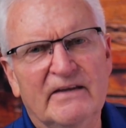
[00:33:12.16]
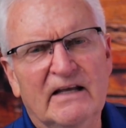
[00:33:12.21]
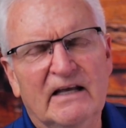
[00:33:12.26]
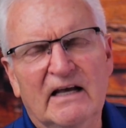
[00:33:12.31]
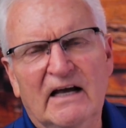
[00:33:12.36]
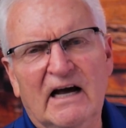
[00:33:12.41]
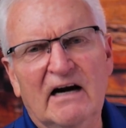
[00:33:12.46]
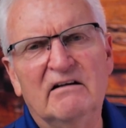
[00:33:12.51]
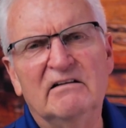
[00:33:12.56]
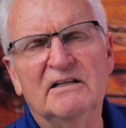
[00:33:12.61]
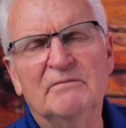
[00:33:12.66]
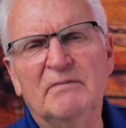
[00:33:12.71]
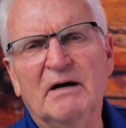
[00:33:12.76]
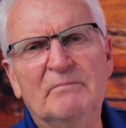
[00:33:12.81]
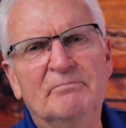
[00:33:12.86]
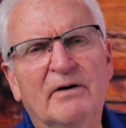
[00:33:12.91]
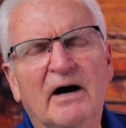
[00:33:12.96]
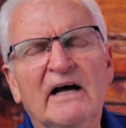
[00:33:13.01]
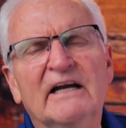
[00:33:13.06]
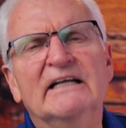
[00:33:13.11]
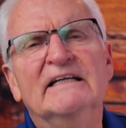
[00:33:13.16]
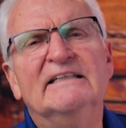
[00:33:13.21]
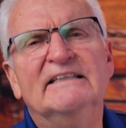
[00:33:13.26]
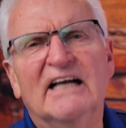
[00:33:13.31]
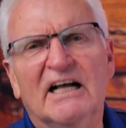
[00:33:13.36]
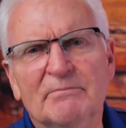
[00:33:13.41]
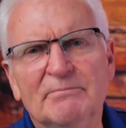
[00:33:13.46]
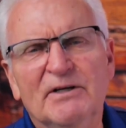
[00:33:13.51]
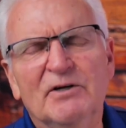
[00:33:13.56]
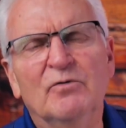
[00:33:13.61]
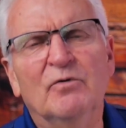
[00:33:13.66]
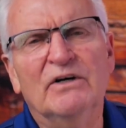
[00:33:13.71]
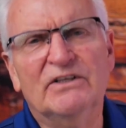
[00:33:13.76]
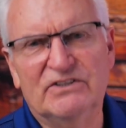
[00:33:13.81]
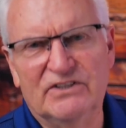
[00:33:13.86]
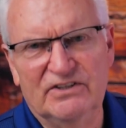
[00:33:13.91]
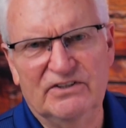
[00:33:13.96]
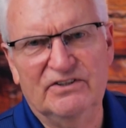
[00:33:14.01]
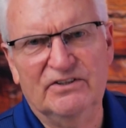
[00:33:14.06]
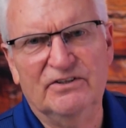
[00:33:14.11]
I don't let my body tell me what to
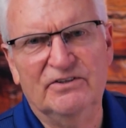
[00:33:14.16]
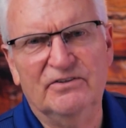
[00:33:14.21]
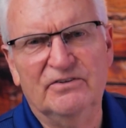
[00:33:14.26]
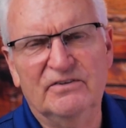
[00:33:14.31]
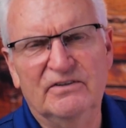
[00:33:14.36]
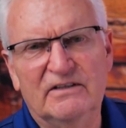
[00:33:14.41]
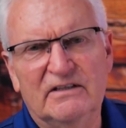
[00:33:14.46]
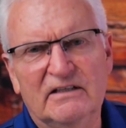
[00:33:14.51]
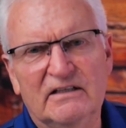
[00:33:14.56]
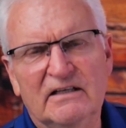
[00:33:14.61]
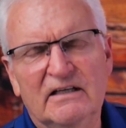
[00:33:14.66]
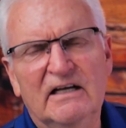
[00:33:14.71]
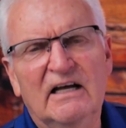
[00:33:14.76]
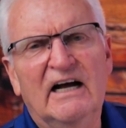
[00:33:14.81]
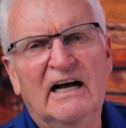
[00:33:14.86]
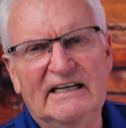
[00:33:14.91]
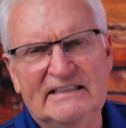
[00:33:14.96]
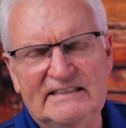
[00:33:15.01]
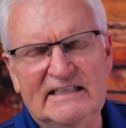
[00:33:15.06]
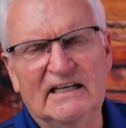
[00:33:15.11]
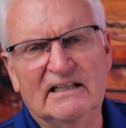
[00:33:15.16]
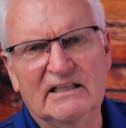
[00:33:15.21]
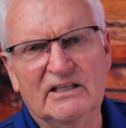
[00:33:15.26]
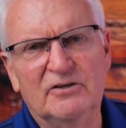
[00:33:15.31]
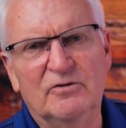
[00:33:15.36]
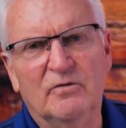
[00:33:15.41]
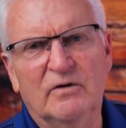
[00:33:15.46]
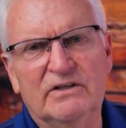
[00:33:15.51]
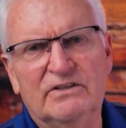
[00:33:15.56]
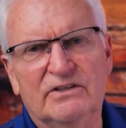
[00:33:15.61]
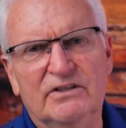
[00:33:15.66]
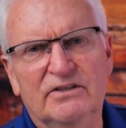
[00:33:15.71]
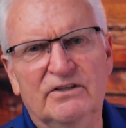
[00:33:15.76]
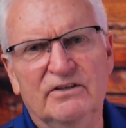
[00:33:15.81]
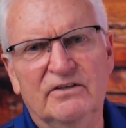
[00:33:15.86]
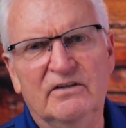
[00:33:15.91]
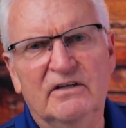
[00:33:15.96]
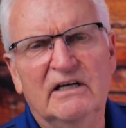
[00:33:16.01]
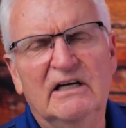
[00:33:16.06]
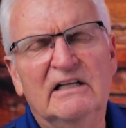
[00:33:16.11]
do. I tell it what to
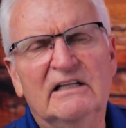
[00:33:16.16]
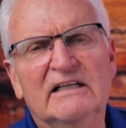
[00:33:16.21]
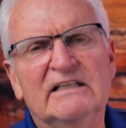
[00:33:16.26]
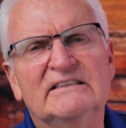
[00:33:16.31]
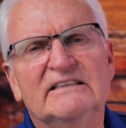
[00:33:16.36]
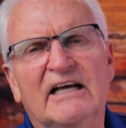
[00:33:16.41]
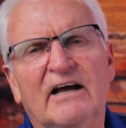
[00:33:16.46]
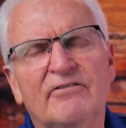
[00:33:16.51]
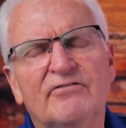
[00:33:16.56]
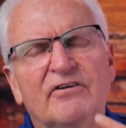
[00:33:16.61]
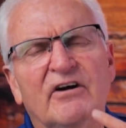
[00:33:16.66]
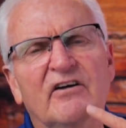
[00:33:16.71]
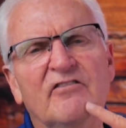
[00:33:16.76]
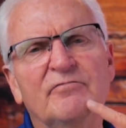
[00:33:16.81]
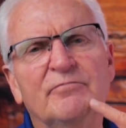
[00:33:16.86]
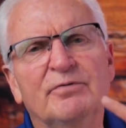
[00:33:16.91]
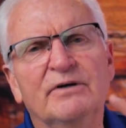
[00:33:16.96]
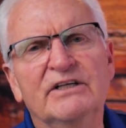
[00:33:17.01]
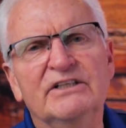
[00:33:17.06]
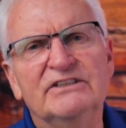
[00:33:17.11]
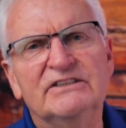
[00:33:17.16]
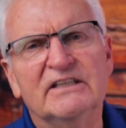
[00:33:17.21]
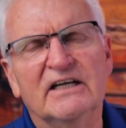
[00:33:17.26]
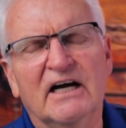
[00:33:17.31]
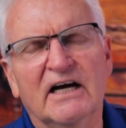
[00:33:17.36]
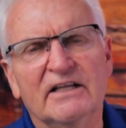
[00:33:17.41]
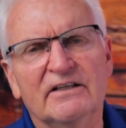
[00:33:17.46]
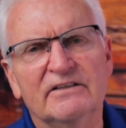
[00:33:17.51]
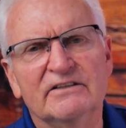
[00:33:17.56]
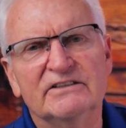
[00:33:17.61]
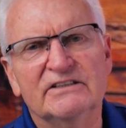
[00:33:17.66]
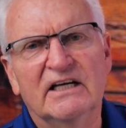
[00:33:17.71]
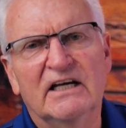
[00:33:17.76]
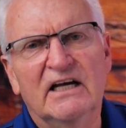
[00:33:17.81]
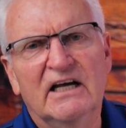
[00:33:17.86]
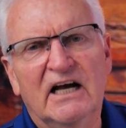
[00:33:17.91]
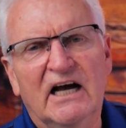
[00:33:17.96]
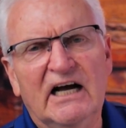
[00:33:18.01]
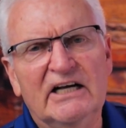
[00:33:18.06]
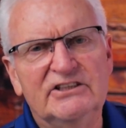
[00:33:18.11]
do, lest after I've preached to others,
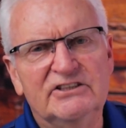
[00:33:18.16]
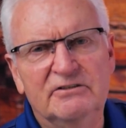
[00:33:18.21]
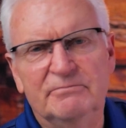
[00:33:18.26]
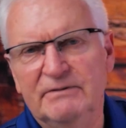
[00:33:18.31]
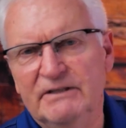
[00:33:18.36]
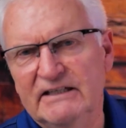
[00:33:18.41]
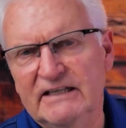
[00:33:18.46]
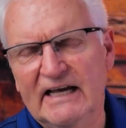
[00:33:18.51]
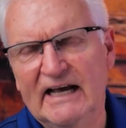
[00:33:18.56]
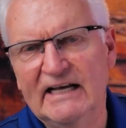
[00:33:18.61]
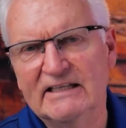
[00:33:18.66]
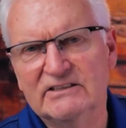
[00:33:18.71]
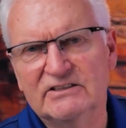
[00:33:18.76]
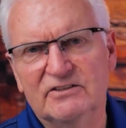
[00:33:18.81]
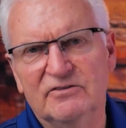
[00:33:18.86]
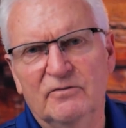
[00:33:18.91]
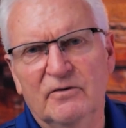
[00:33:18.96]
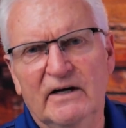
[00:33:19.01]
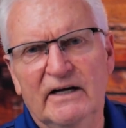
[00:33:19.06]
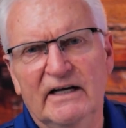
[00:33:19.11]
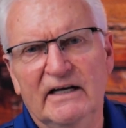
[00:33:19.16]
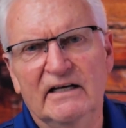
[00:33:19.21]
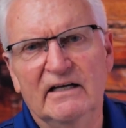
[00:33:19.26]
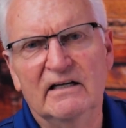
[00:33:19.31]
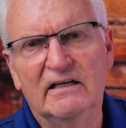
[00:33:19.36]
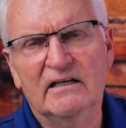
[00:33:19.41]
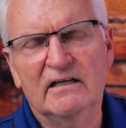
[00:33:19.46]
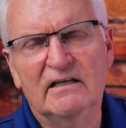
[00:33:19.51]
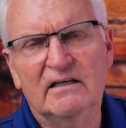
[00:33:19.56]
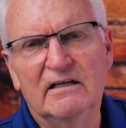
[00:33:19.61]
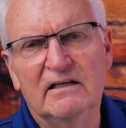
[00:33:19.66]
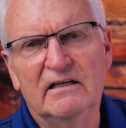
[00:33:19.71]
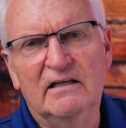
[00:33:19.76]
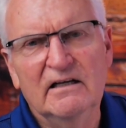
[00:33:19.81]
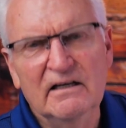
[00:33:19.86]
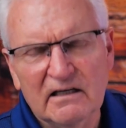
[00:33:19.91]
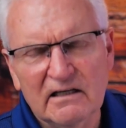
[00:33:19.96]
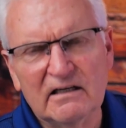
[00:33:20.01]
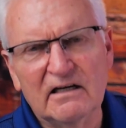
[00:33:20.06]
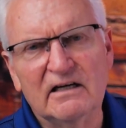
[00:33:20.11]
I should be cast away.
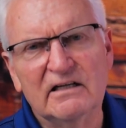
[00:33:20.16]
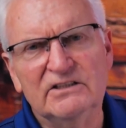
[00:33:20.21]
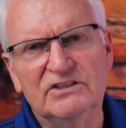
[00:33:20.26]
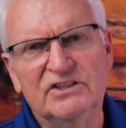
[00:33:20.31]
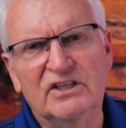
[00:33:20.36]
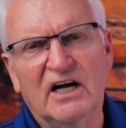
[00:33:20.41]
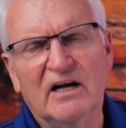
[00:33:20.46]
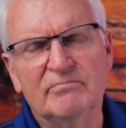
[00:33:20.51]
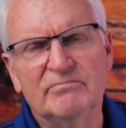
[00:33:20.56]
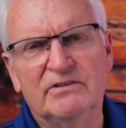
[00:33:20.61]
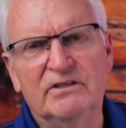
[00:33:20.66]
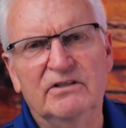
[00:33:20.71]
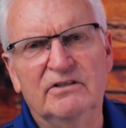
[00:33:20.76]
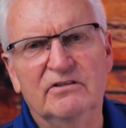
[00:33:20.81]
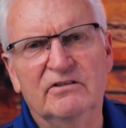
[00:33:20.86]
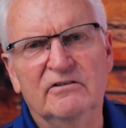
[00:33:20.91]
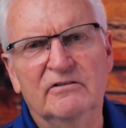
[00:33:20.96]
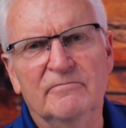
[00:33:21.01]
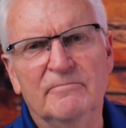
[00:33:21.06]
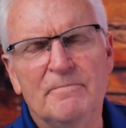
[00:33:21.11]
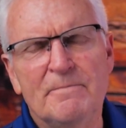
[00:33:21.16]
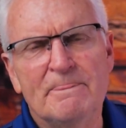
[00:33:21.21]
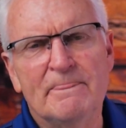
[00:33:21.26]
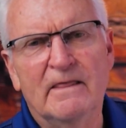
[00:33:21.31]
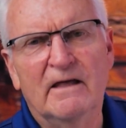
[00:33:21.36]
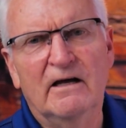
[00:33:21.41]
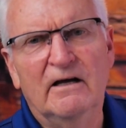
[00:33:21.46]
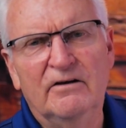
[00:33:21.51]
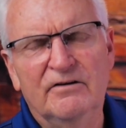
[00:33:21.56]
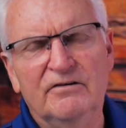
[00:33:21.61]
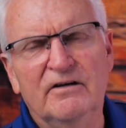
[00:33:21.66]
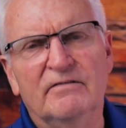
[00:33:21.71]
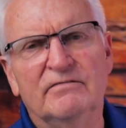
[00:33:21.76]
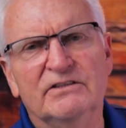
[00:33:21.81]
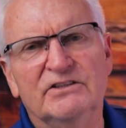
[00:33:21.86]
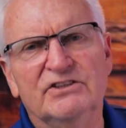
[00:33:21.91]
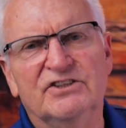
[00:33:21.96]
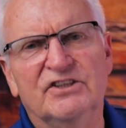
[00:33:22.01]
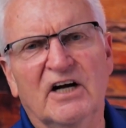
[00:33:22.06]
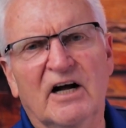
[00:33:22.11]
I've got a job to do. You have a
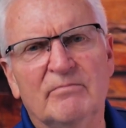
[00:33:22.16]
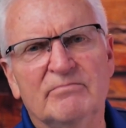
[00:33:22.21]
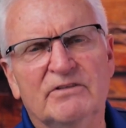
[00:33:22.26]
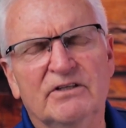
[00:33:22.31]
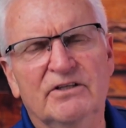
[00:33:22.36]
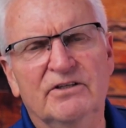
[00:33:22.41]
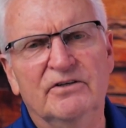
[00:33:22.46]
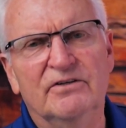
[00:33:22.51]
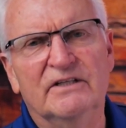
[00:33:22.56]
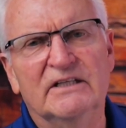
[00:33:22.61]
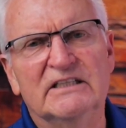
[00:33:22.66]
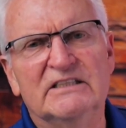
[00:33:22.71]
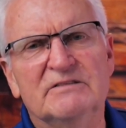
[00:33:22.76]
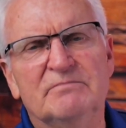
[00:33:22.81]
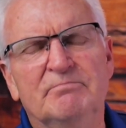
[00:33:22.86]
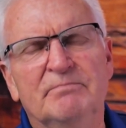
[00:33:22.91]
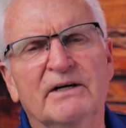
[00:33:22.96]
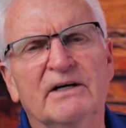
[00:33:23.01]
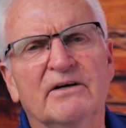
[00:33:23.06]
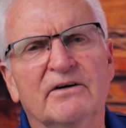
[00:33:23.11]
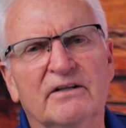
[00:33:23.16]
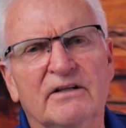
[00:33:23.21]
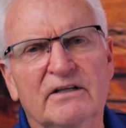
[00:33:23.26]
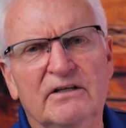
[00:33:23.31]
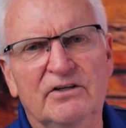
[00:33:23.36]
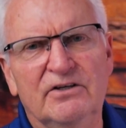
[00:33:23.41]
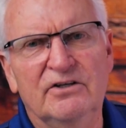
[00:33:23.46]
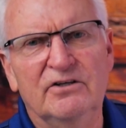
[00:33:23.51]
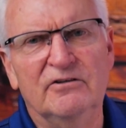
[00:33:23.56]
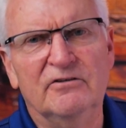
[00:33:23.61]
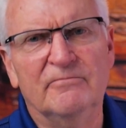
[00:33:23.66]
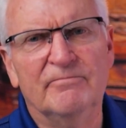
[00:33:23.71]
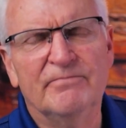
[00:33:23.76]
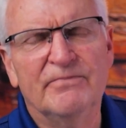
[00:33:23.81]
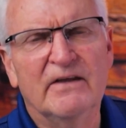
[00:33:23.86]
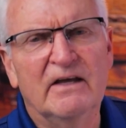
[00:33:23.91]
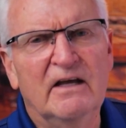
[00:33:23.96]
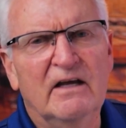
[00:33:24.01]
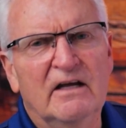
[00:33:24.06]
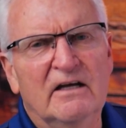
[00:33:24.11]
job to do that's bigger than you.
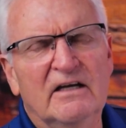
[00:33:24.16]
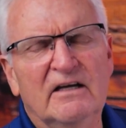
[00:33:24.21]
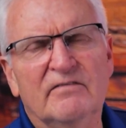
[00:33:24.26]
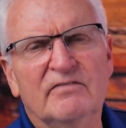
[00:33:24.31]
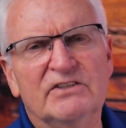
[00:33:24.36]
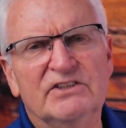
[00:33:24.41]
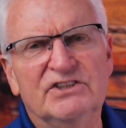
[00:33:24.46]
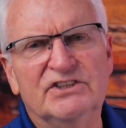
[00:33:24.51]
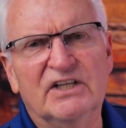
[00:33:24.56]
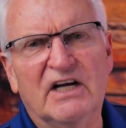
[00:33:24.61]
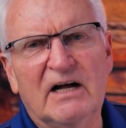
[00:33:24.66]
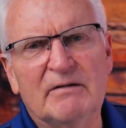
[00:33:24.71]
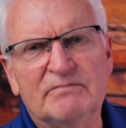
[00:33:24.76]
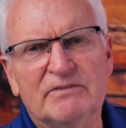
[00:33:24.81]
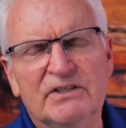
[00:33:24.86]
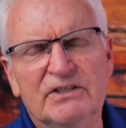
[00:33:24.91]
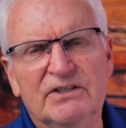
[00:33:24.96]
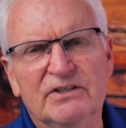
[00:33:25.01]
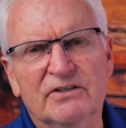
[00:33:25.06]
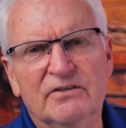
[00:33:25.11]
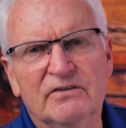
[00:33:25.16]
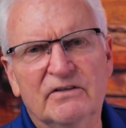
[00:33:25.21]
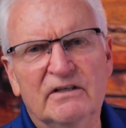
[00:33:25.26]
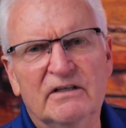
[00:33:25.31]
You have a job to do.